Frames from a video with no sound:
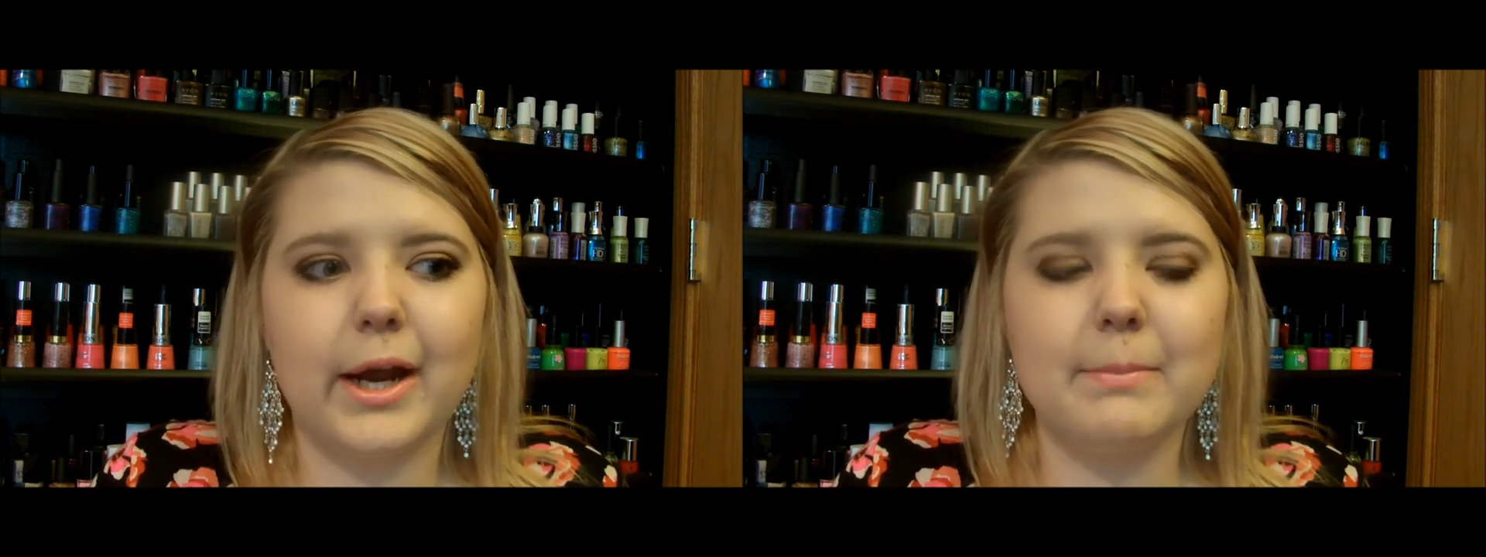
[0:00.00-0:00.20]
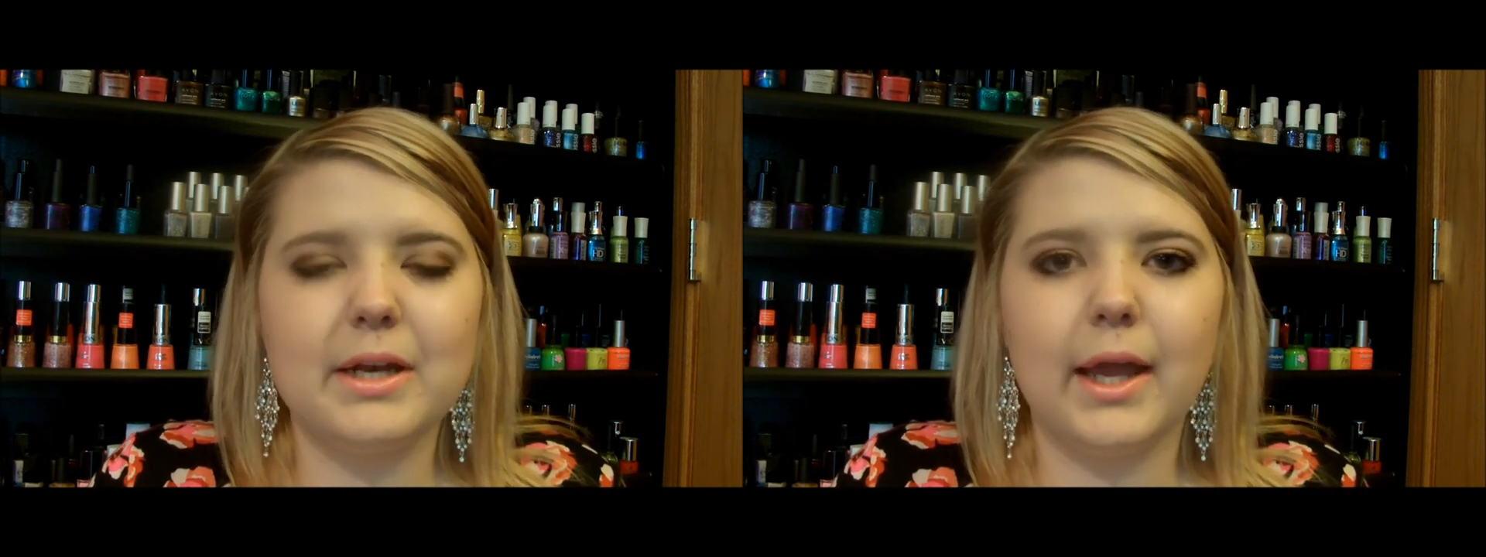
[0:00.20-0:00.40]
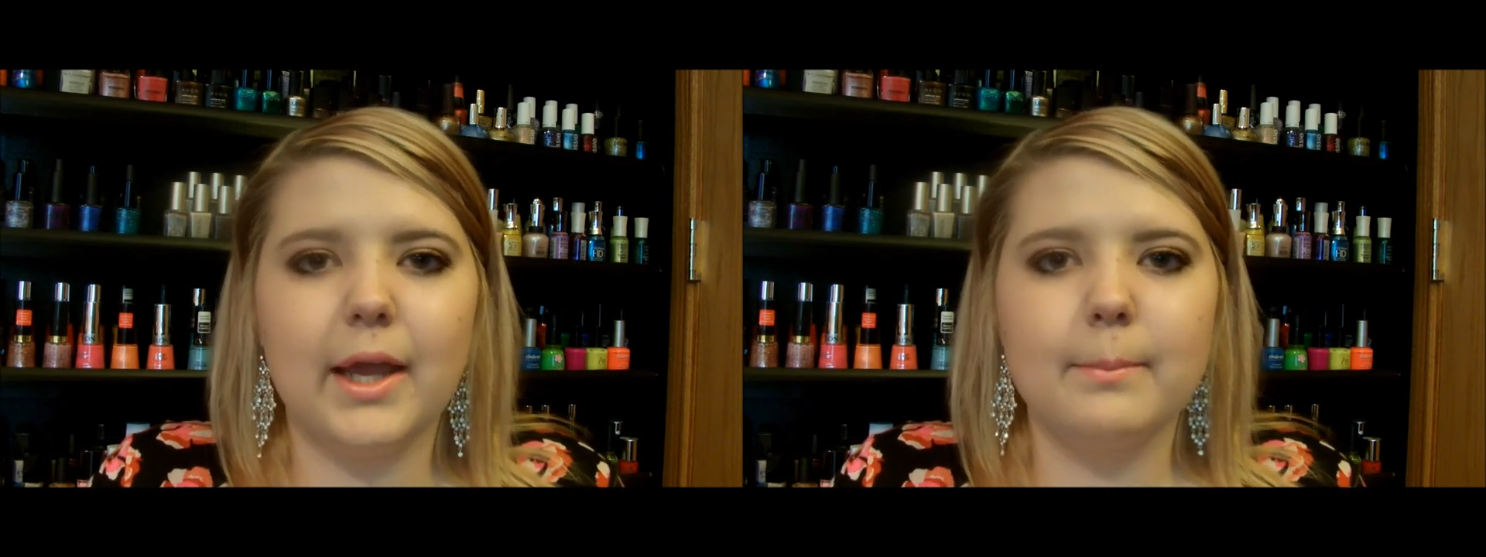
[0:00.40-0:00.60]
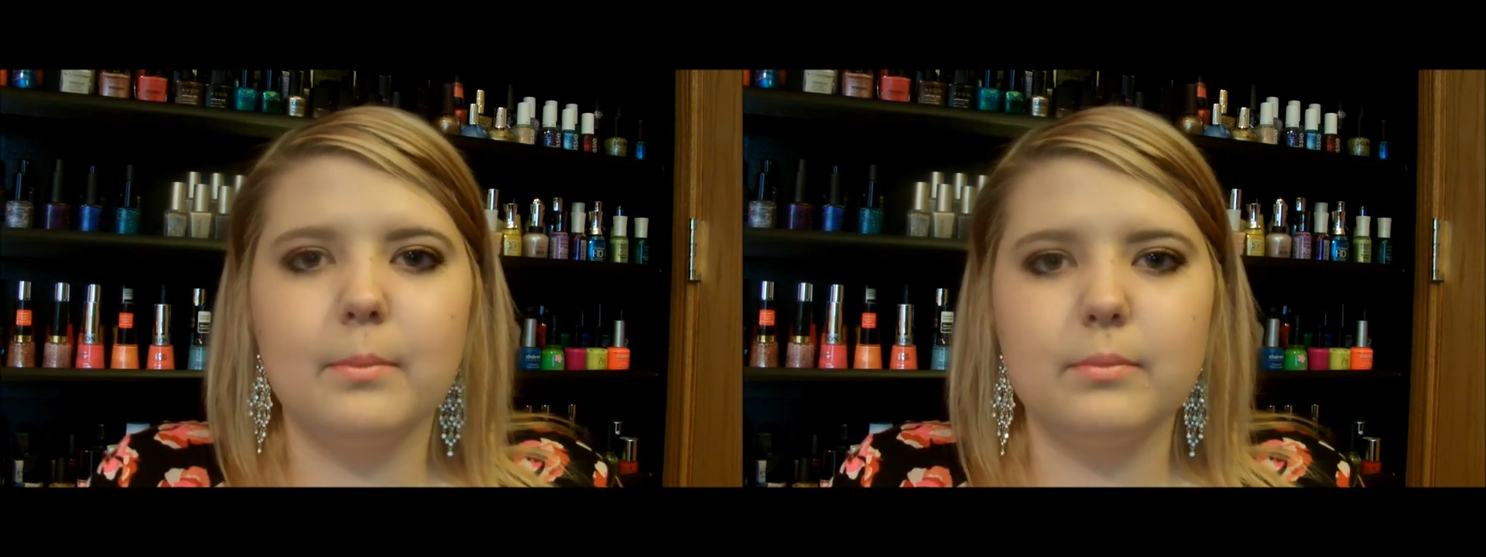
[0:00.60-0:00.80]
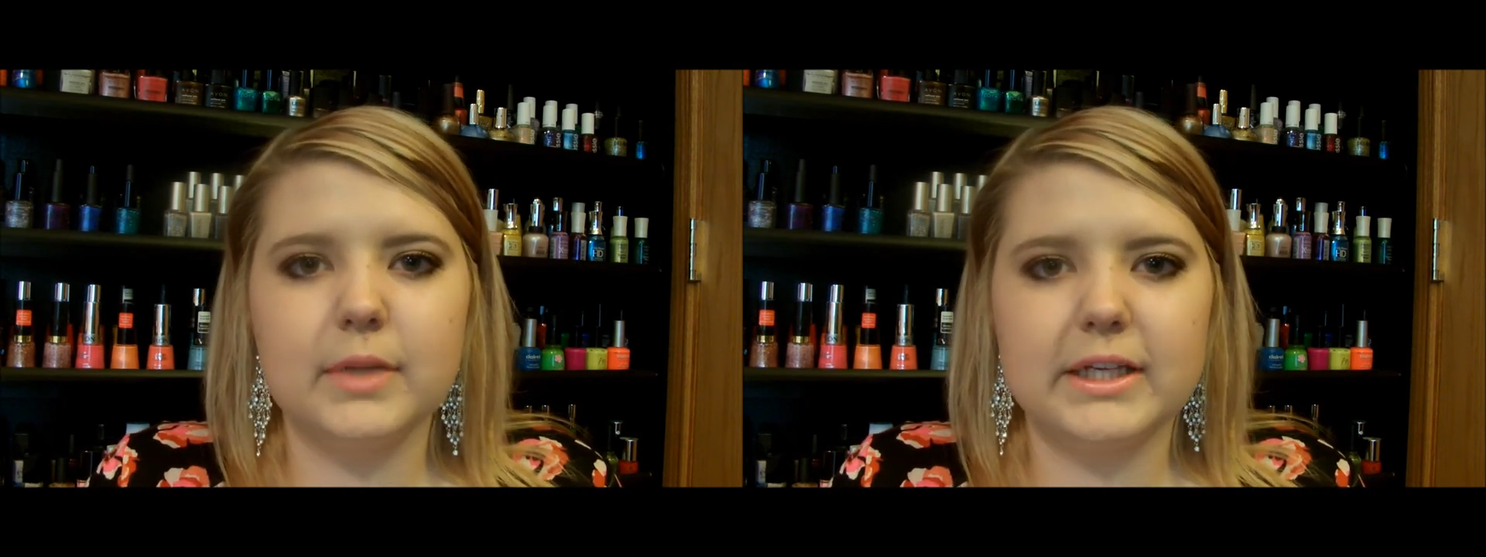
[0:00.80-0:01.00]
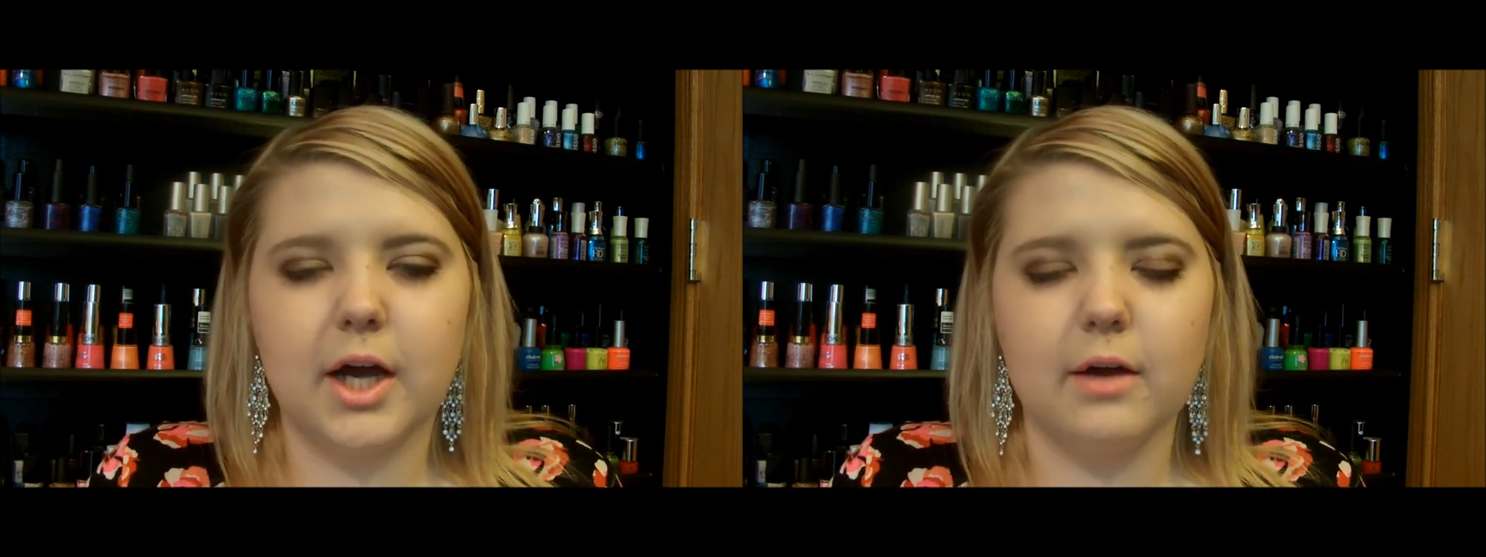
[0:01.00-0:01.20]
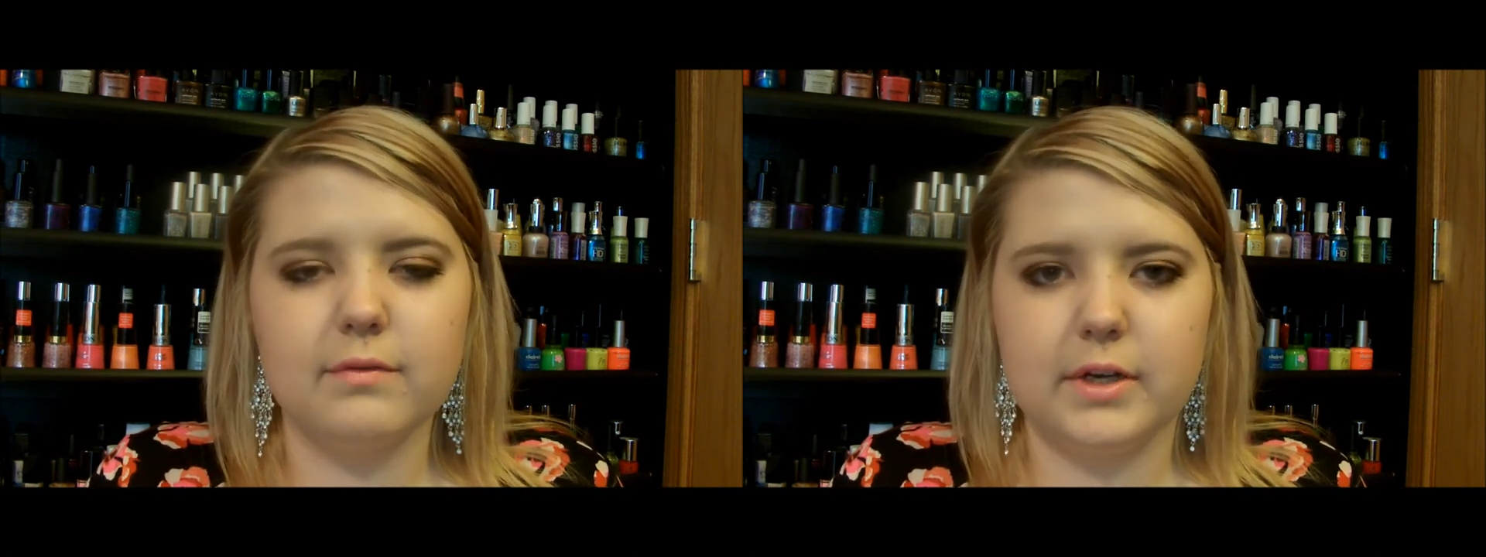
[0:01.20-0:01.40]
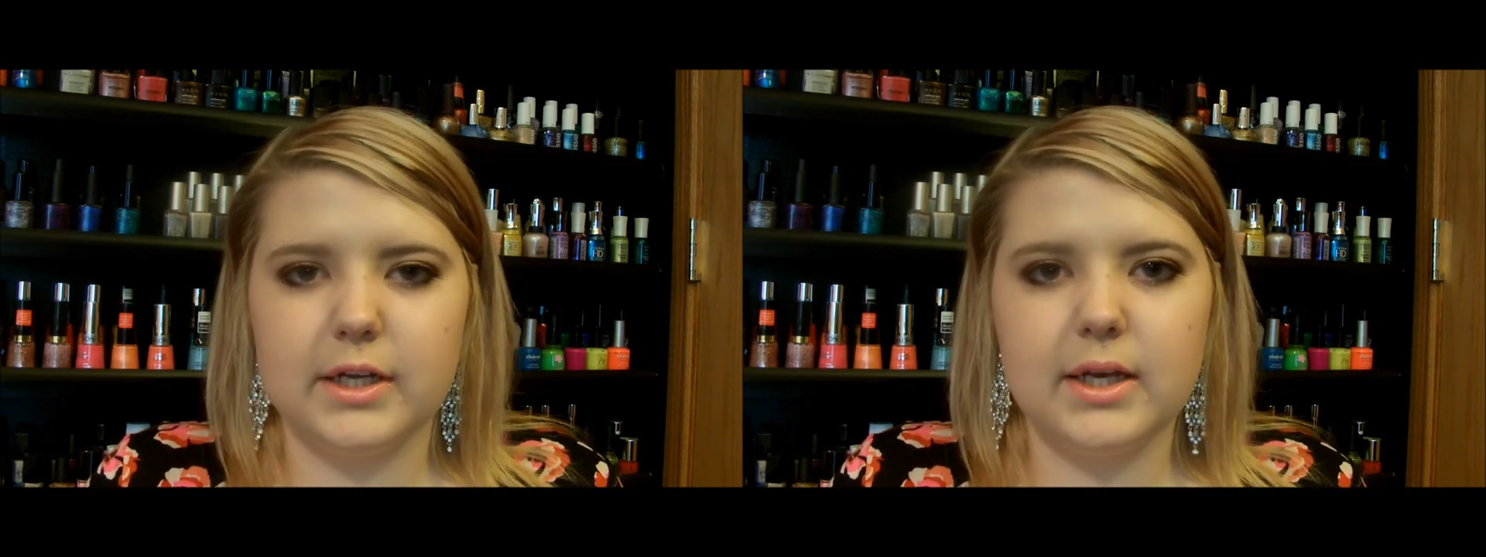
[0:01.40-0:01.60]
I mean, I am like
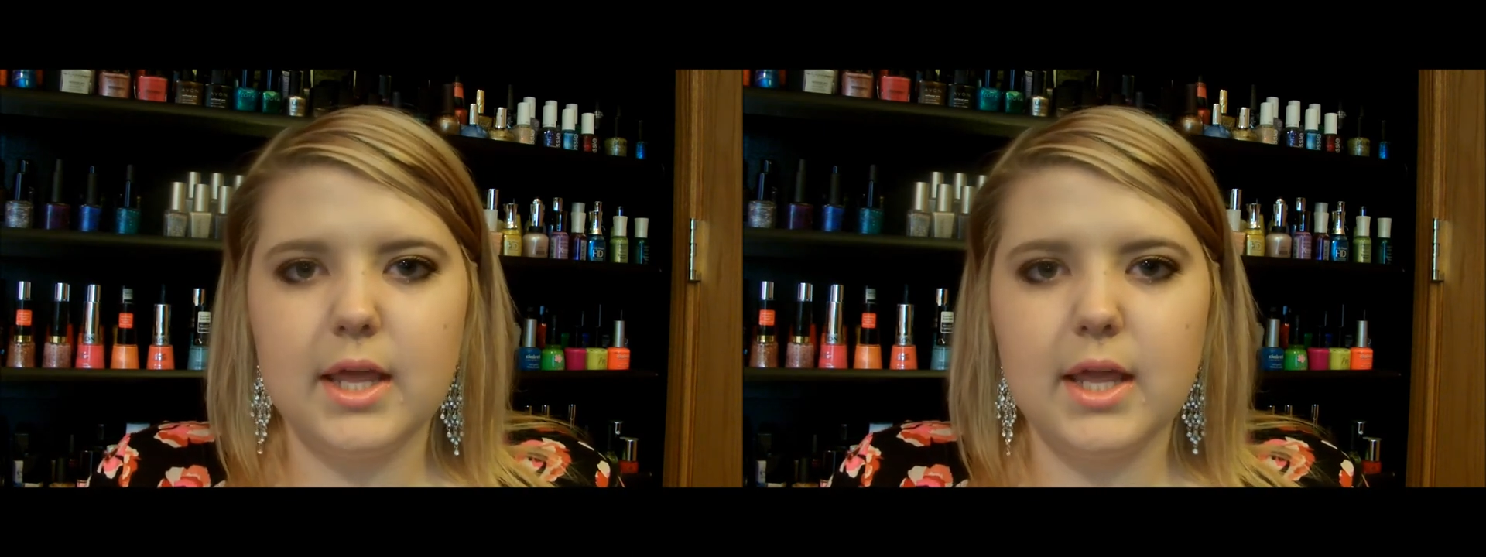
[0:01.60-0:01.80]
confident.